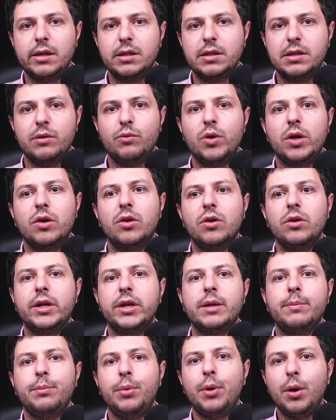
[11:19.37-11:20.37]
and we call that a
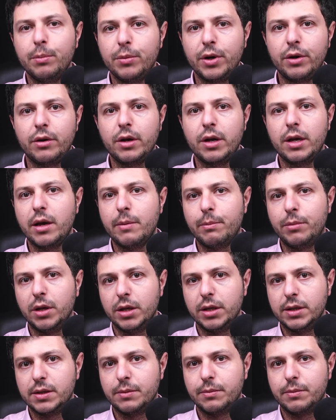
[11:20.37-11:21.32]
pulmonary embolism.